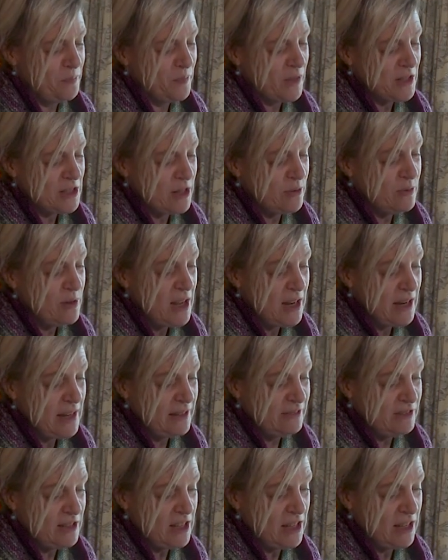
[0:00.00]
So Ned
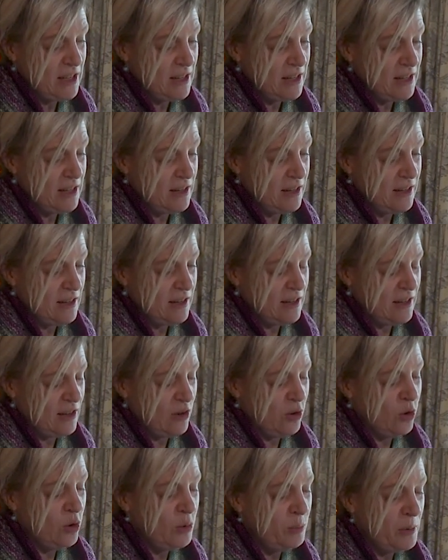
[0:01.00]
lived here
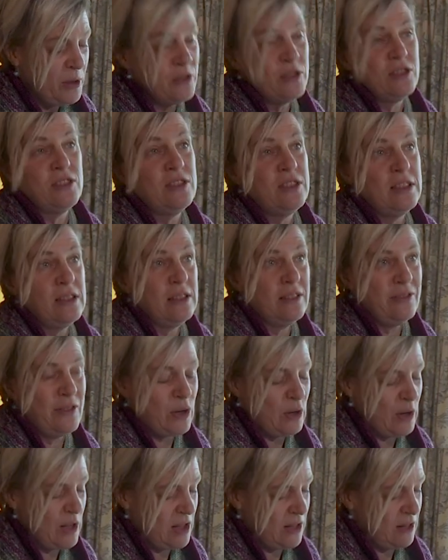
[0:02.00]
almost until the
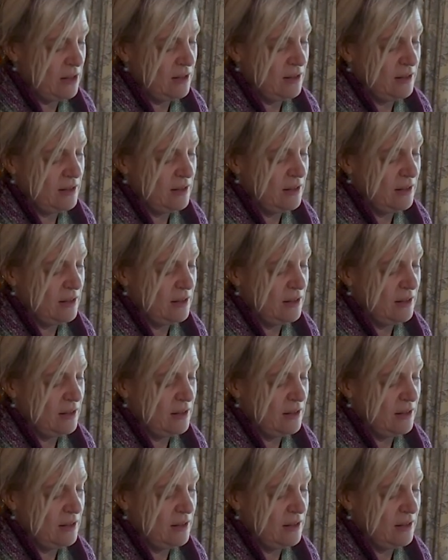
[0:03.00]
very end.